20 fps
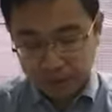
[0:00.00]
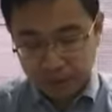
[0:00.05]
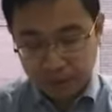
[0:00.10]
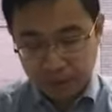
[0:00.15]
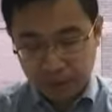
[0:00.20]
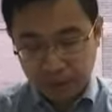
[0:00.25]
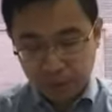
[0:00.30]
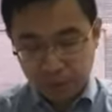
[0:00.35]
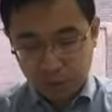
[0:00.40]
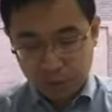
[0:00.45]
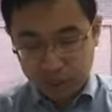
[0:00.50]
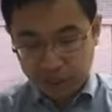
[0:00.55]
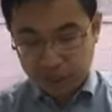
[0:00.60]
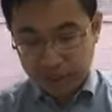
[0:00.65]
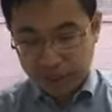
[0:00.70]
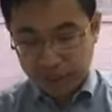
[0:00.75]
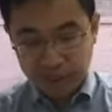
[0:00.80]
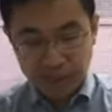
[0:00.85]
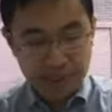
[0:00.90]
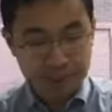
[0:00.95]
Now, what
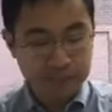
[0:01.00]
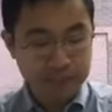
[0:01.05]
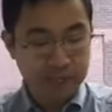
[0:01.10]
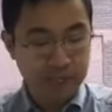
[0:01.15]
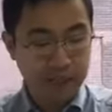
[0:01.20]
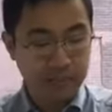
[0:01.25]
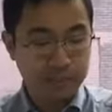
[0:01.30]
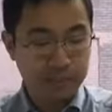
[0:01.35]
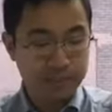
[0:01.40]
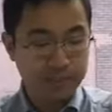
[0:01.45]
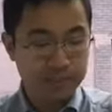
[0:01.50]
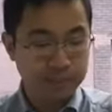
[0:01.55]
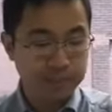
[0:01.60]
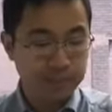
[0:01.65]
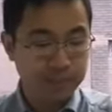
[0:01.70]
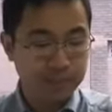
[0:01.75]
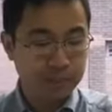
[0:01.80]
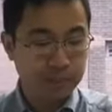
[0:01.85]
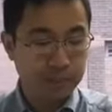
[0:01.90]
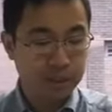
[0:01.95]
is a
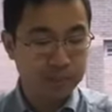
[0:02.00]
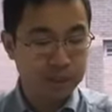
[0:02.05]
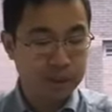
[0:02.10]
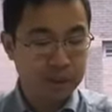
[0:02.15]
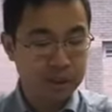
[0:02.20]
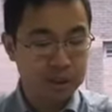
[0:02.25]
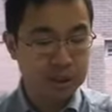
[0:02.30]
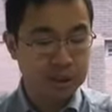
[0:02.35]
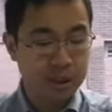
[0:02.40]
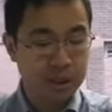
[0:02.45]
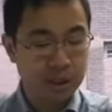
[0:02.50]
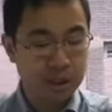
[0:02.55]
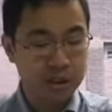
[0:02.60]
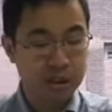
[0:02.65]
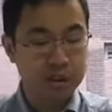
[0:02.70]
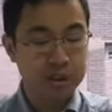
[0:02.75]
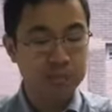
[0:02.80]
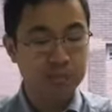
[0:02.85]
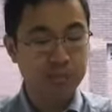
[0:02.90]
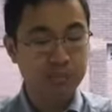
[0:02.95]
public
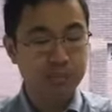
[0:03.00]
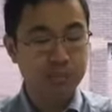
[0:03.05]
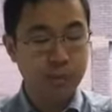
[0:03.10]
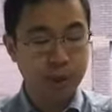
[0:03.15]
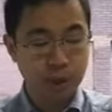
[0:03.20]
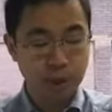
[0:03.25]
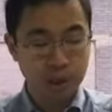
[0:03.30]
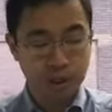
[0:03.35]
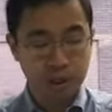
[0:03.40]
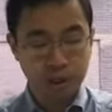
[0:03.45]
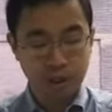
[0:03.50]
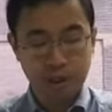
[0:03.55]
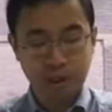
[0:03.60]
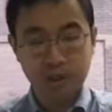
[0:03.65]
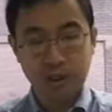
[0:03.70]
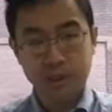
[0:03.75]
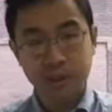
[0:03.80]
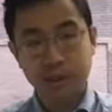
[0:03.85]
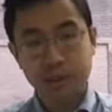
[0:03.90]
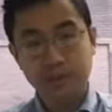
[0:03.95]
charge
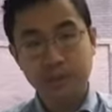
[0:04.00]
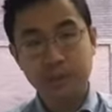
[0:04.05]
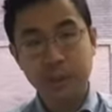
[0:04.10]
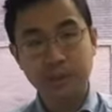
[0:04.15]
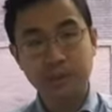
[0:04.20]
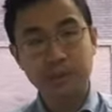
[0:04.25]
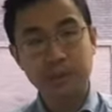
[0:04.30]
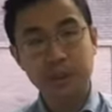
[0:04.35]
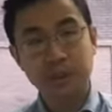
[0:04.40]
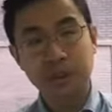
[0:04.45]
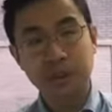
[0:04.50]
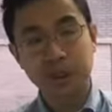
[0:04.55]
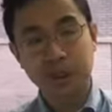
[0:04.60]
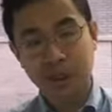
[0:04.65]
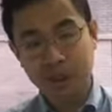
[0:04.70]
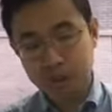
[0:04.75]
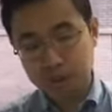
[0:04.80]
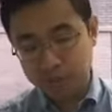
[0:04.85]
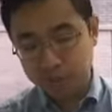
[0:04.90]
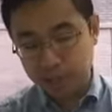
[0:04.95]
bond? A public
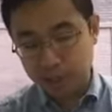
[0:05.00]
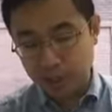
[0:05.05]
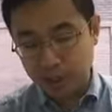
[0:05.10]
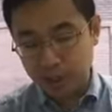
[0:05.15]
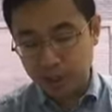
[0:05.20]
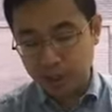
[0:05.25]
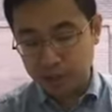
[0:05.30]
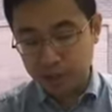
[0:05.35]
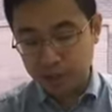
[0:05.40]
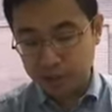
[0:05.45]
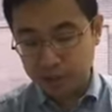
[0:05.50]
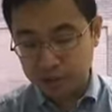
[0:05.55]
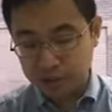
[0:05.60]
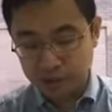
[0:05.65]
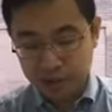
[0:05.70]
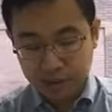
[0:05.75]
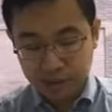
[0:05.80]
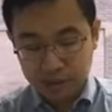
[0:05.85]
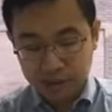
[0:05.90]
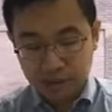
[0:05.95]
charge bond
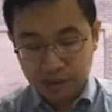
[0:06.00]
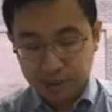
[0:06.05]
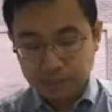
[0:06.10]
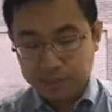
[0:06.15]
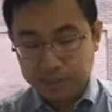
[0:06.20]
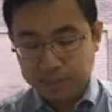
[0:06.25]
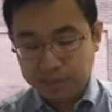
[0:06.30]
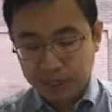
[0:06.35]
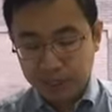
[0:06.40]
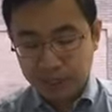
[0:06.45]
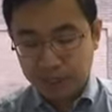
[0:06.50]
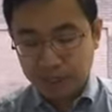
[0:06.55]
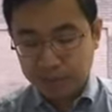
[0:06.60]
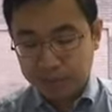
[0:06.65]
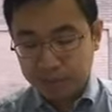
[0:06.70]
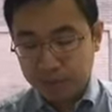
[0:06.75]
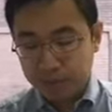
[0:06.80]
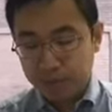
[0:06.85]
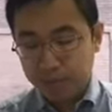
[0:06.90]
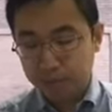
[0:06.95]
may
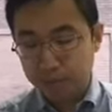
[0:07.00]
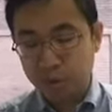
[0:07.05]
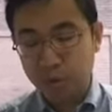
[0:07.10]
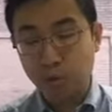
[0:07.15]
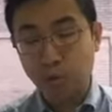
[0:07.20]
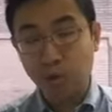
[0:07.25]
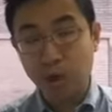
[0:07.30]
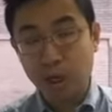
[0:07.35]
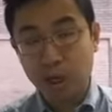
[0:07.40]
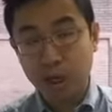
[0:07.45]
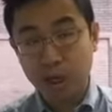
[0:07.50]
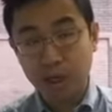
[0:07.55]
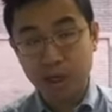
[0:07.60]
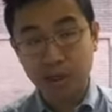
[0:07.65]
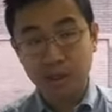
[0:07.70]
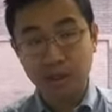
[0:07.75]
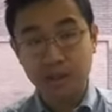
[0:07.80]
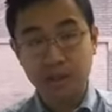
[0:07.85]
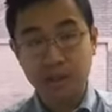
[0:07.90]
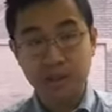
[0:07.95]
be
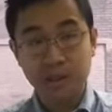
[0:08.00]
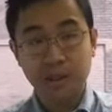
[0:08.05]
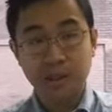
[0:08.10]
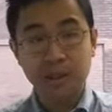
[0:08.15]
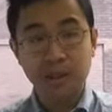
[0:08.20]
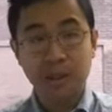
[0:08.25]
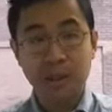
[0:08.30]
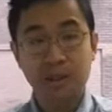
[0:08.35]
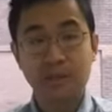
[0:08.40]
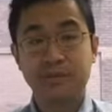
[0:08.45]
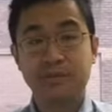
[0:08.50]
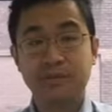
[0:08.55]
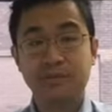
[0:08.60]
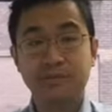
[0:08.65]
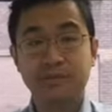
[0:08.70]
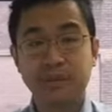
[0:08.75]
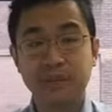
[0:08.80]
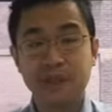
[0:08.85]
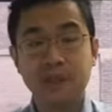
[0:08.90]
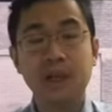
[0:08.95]
required if
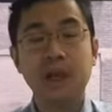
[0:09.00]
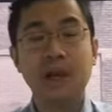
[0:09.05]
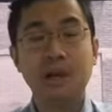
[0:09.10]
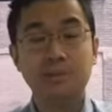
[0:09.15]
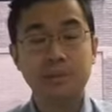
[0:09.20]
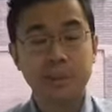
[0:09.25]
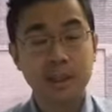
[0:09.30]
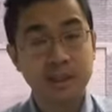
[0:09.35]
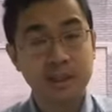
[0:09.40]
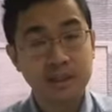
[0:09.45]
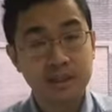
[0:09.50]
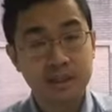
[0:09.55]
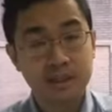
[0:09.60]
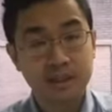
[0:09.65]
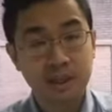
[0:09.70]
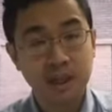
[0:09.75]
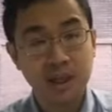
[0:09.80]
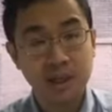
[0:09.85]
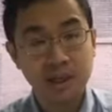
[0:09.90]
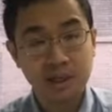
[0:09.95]
an applicant
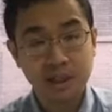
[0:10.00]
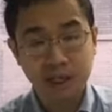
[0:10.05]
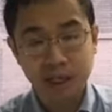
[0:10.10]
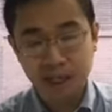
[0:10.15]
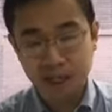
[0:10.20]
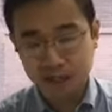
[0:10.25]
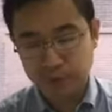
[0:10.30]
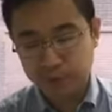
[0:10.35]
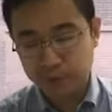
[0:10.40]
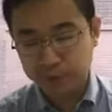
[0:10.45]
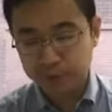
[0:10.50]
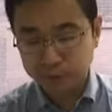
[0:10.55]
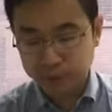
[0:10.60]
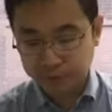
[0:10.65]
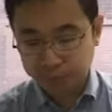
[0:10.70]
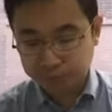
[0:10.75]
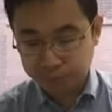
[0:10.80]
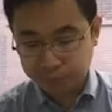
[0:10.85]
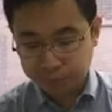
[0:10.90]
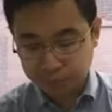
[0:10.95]
is unable to
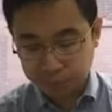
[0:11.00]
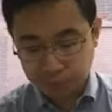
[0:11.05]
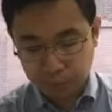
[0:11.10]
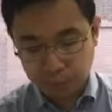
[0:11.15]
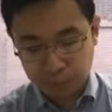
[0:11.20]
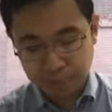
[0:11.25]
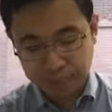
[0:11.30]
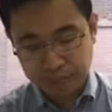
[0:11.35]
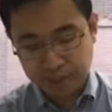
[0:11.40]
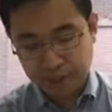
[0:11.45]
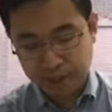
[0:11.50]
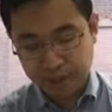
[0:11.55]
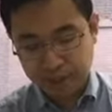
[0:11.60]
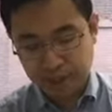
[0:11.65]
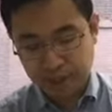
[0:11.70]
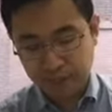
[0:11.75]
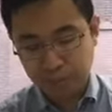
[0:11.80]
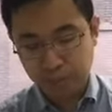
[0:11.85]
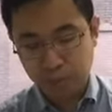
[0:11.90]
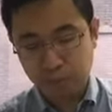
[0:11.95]
prove that
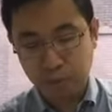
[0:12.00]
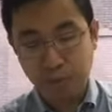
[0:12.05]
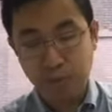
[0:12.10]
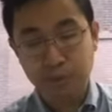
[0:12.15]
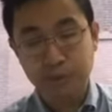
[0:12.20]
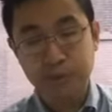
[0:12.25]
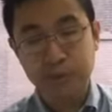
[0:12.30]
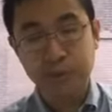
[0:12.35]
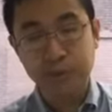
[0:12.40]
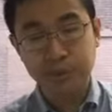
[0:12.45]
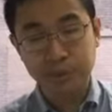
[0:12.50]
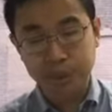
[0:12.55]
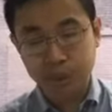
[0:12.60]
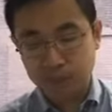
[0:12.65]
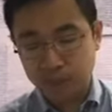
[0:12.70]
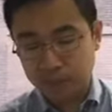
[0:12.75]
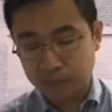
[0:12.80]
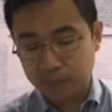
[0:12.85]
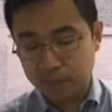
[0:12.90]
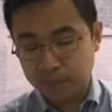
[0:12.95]
they won't
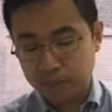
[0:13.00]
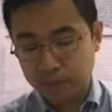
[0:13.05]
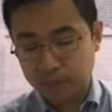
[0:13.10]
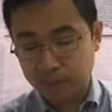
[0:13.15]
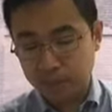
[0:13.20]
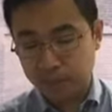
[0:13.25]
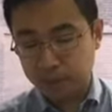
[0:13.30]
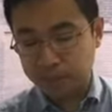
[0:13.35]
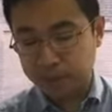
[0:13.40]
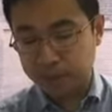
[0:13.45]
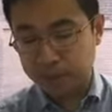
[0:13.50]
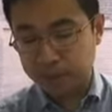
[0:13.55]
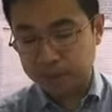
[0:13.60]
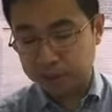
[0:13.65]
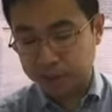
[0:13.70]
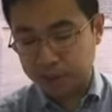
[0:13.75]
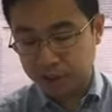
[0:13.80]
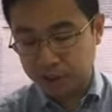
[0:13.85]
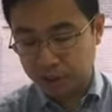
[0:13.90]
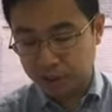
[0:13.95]
become a public
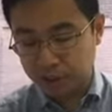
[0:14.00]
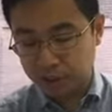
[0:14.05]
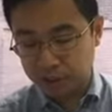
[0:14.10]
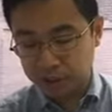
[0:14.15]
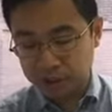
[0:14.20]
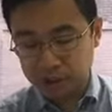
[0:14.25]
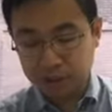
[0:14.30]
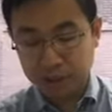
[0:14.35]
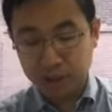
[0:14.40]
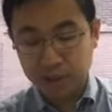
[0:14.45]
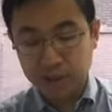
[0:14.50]
charge.